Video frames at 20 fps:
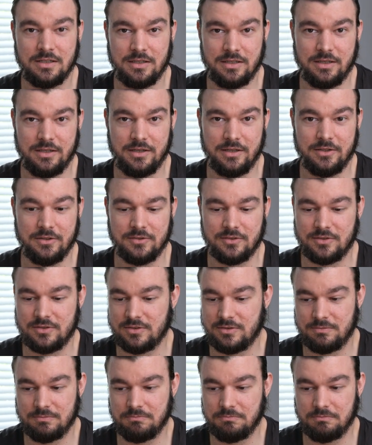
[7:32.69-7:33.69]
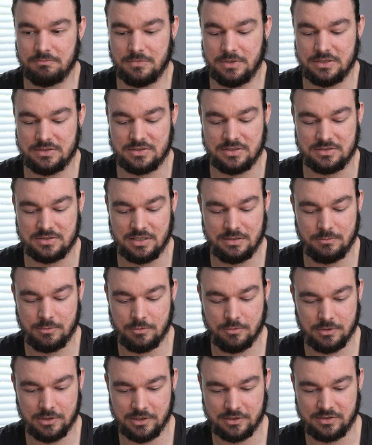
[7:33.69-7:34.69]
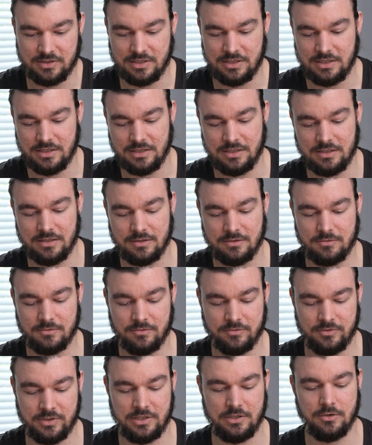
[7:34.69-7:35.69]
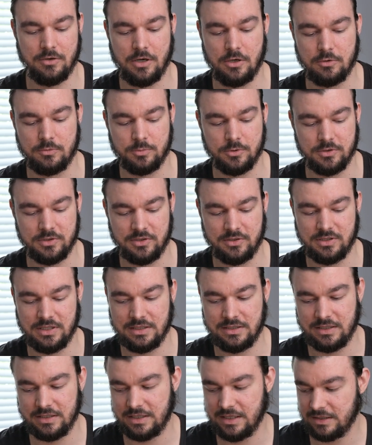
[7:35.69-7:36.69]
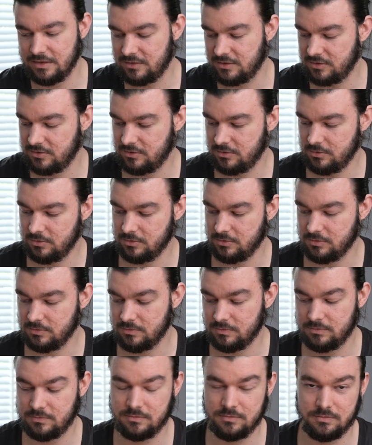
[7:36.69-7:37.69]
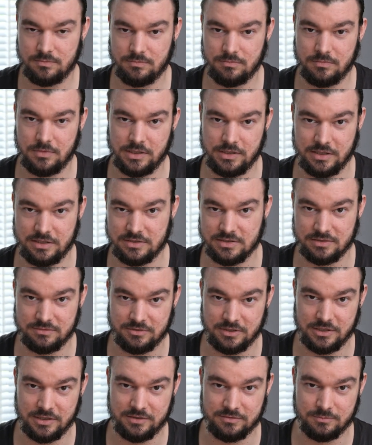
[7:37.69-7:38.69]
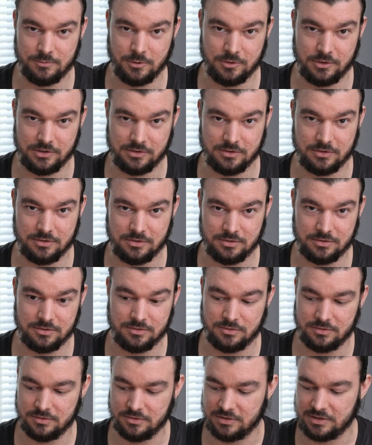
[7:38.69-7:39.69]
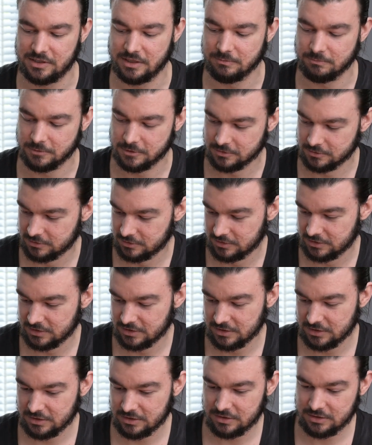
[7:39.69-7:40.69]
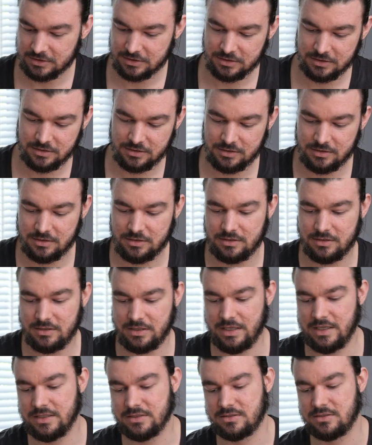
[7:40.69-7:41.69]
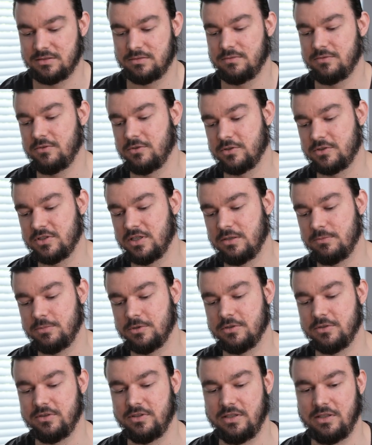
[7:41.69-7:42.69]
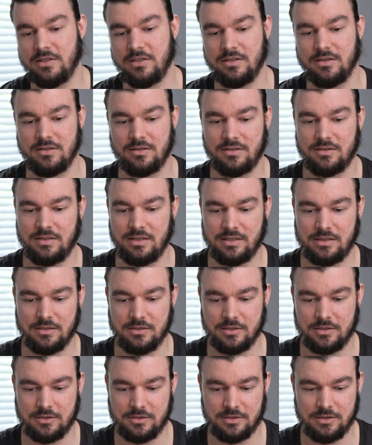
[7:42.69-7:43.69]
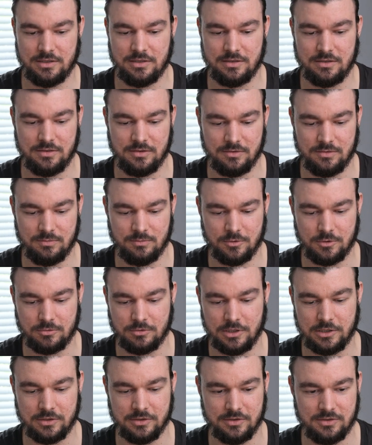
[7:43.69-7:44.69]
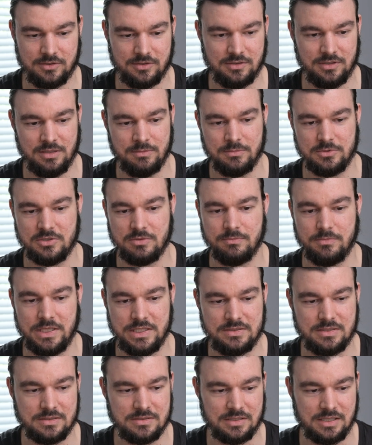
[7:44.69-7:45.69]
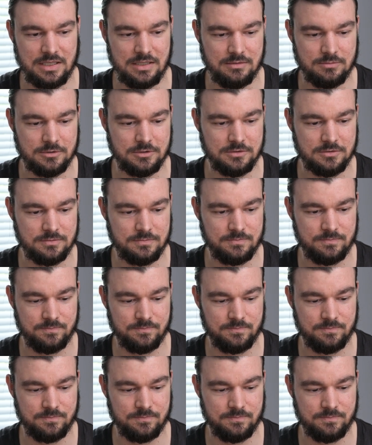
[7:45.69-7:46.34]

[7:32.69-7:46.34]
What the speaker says: and it's the same quality video output that I get to my Ninja 5 monitor on the gimbal as, for example, the thicker and more rugged Amazon Basics cable.